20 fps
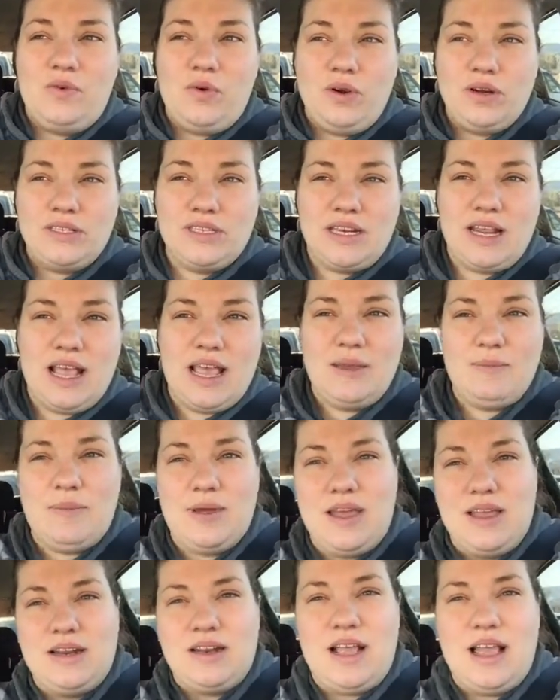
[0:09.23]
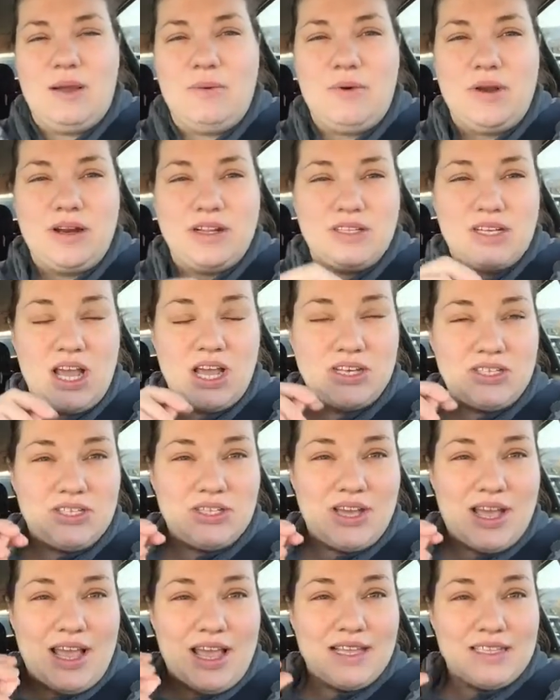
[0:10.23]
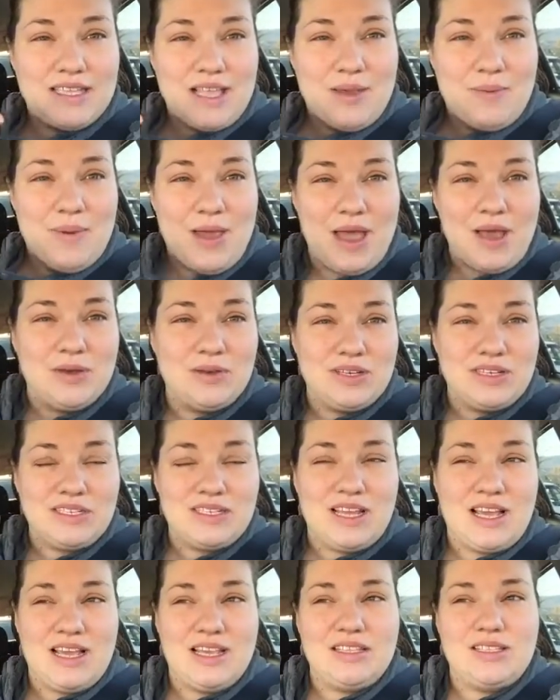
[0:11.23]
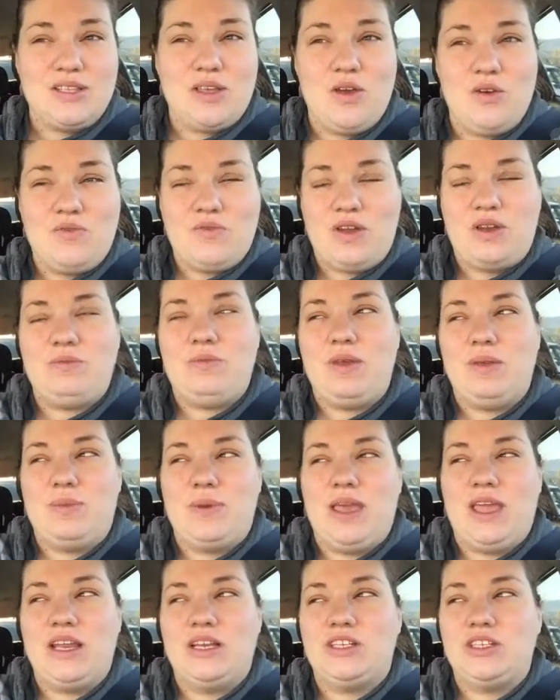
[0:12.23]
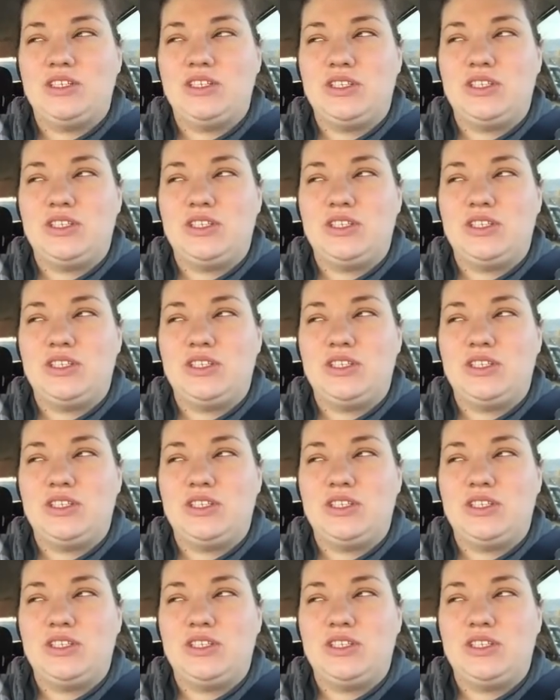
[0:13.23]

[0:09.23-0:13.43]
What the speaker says: for today, but I want to talk to you guys about Ty's GoFundMe page.